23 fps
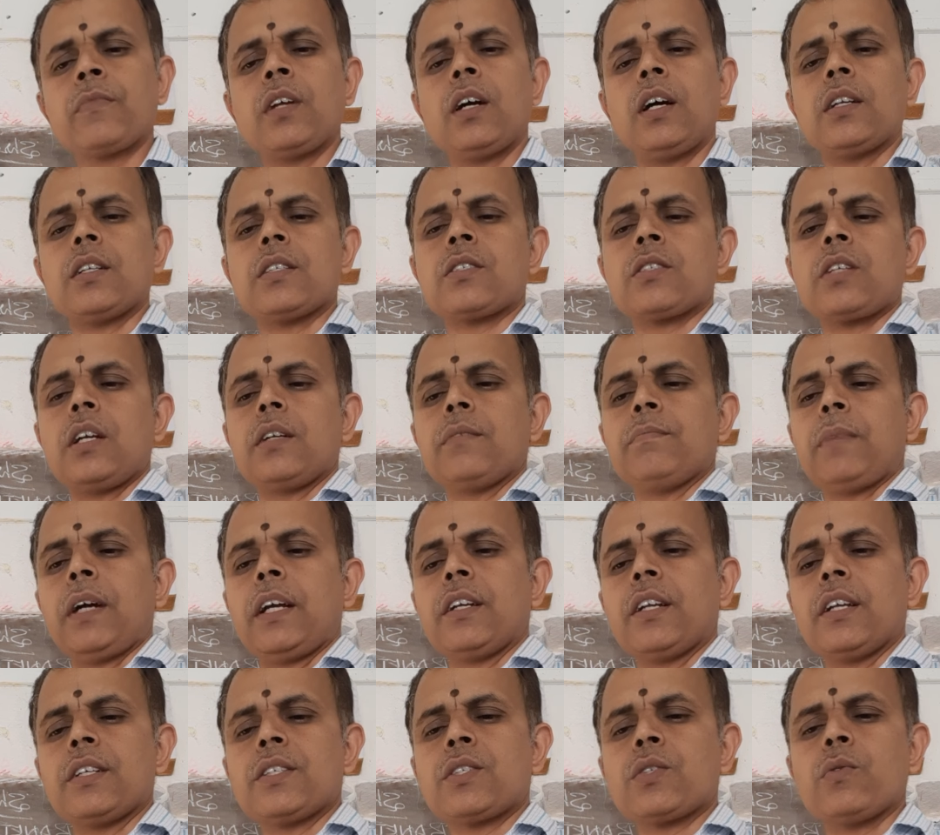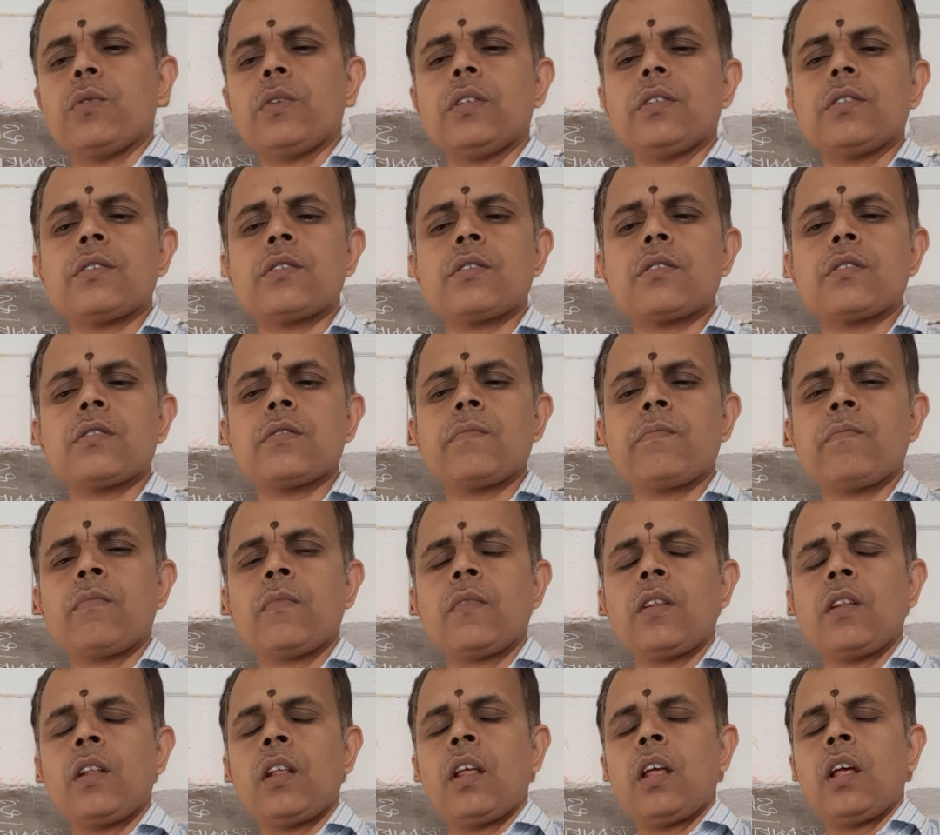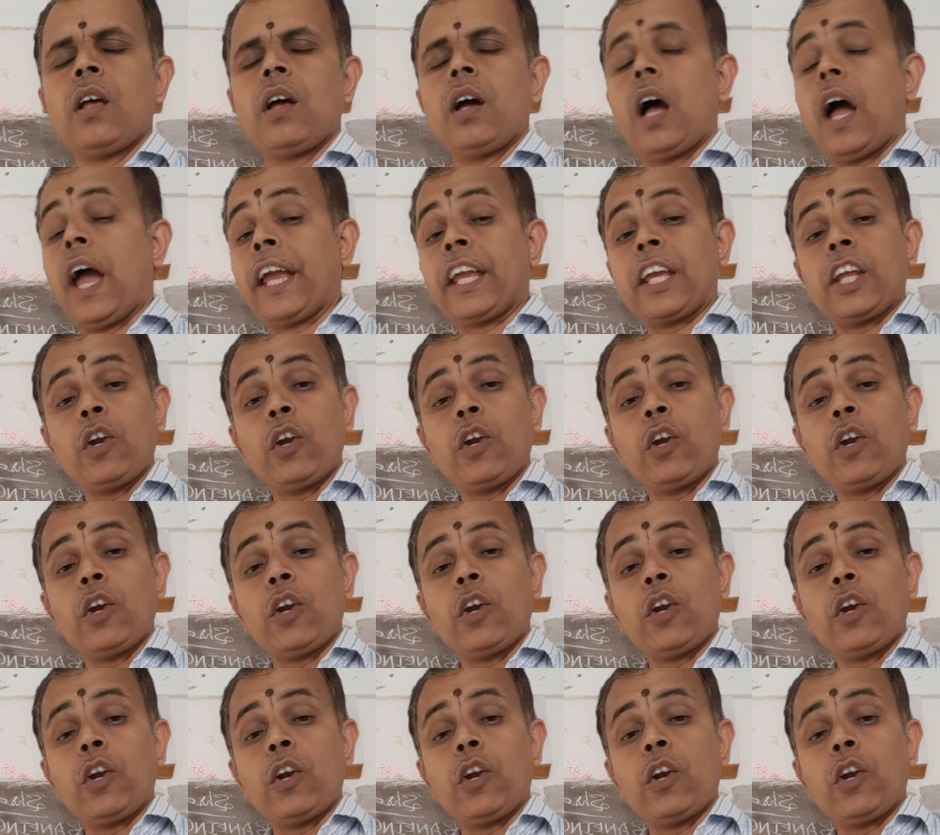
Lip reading: Understand, my dear students? I